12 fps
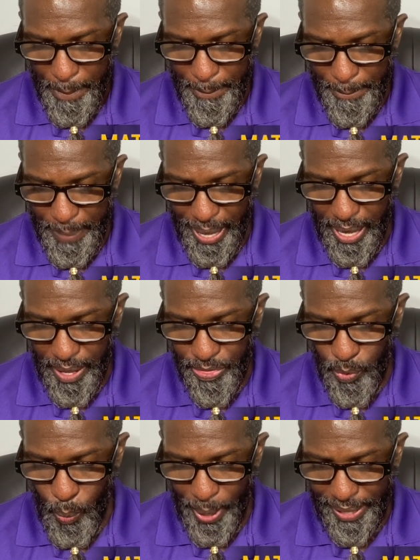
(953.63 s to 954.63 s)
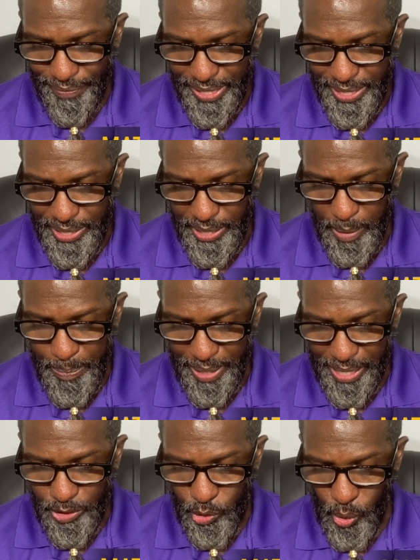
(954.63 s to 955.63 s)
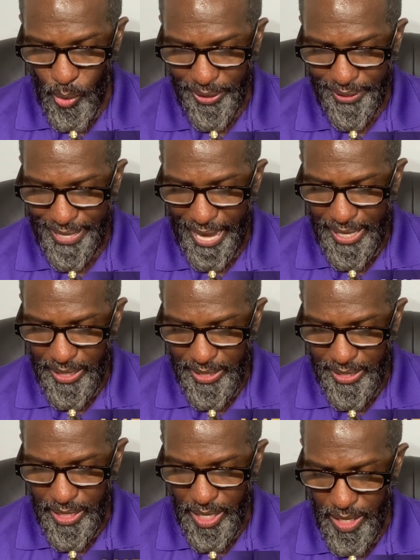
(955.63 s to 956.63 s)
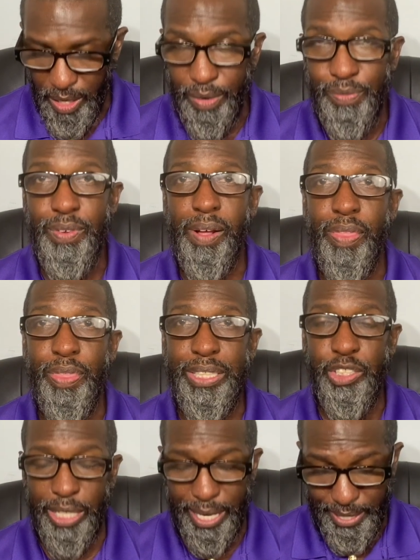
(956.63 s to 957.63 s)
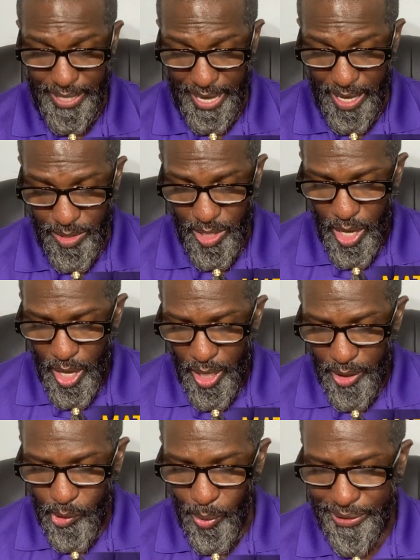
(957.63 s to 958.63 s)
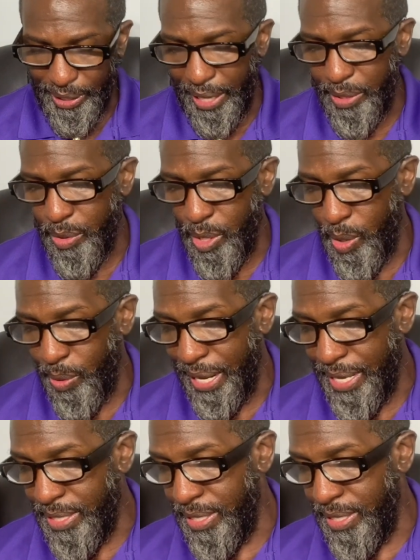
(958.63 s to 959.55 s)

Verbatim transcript: by the way of the sea beyond Jordan, Galilee of the Gentiles. So it's letting you know that